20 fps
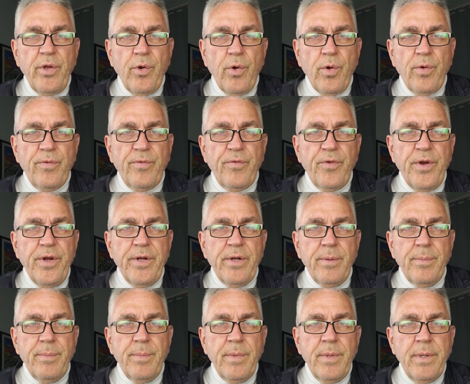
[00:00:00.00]
your
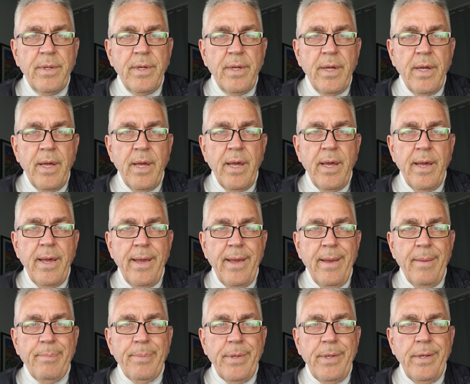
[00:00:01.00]
freedom.
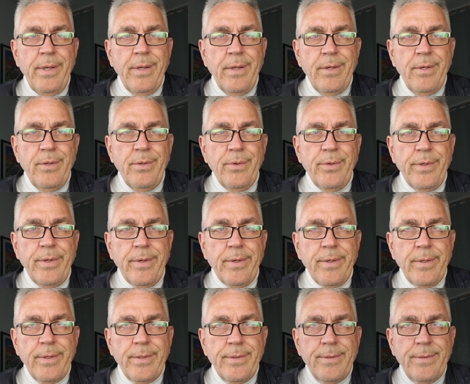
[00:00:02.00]
Happy New Year.